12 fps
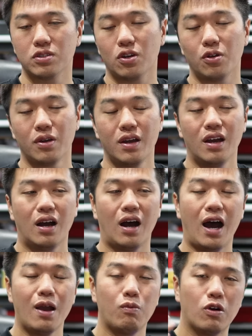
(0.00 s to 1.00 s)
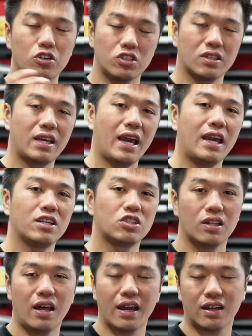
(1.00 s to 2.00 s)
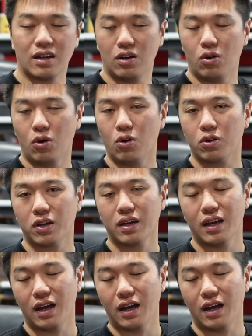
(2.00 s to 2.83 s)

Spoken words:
So I watch the gauge like a hawk,